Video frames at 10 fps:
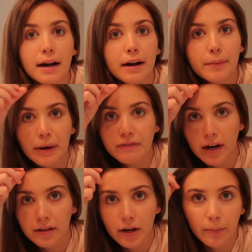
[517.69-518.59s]
I've
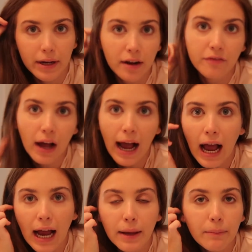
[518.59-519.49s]
done a little bit of
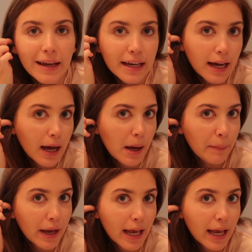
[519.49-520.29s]
eye makeup